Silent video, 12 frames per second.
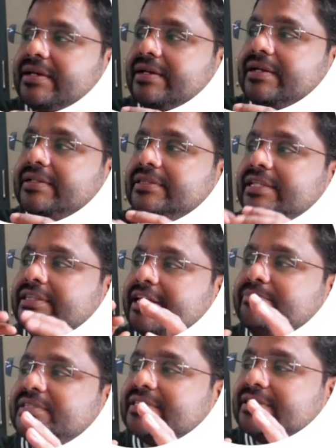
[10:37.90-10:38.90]
the
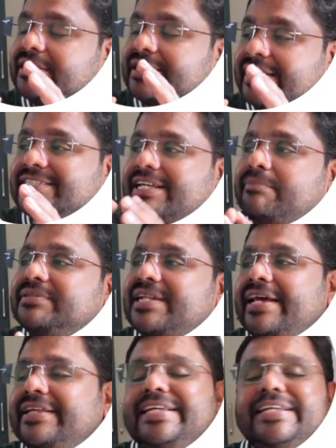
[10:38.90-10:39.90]
things comes
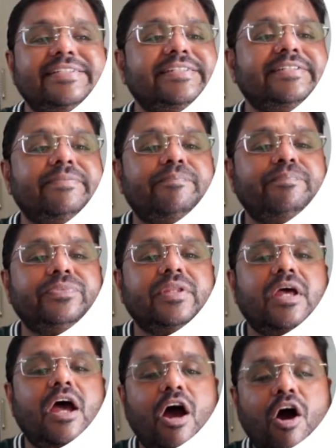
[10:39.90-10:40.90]
like this,
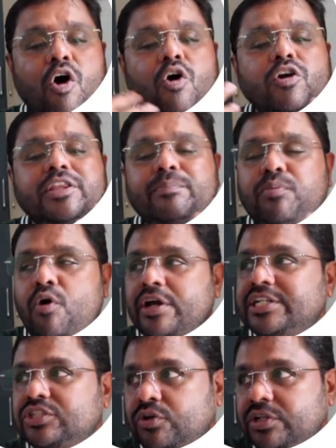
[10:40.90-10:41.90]
all the
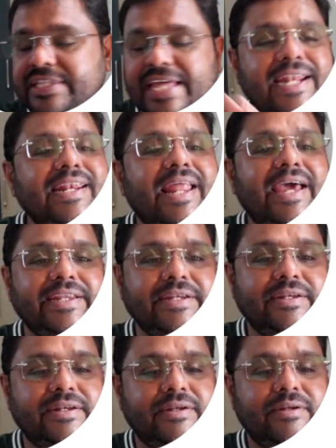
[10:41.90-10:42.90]
points on that
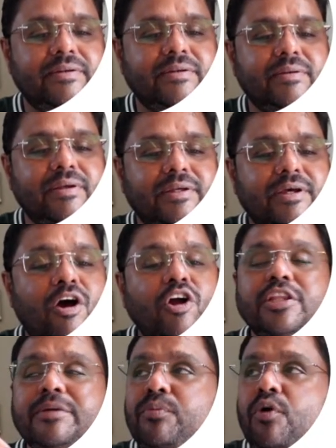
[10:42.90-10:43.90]
line, all
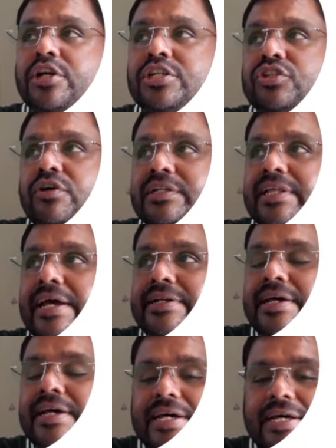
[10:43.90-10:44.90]
the points on that
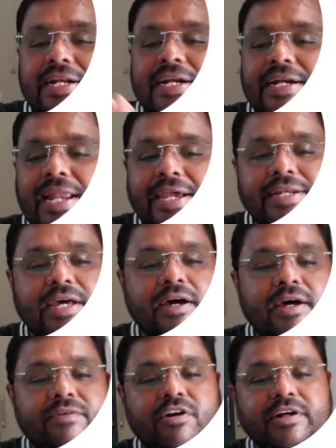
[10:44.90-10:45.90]
red line are
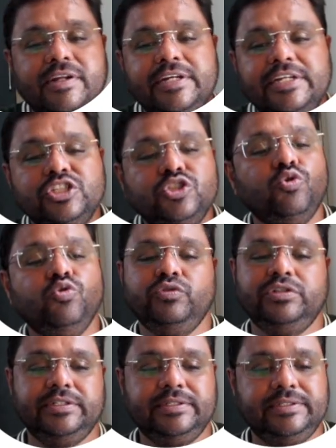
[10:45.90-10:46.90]
what?
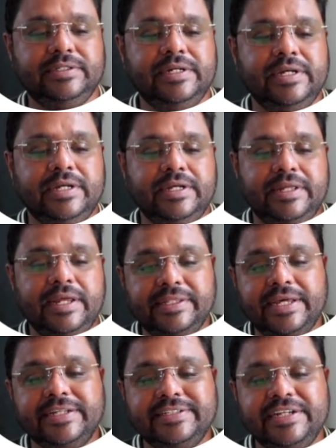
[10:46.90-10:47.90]
Solutions. And there
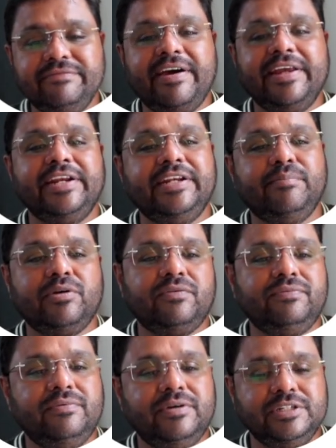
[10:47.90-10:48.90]
is infinite number of
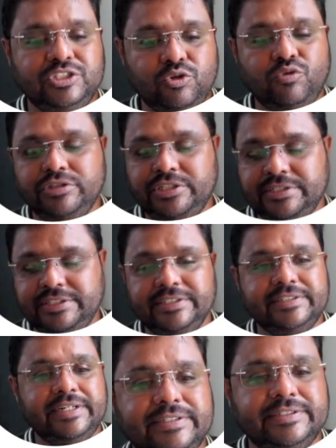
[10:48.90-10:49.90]
solutions in this case.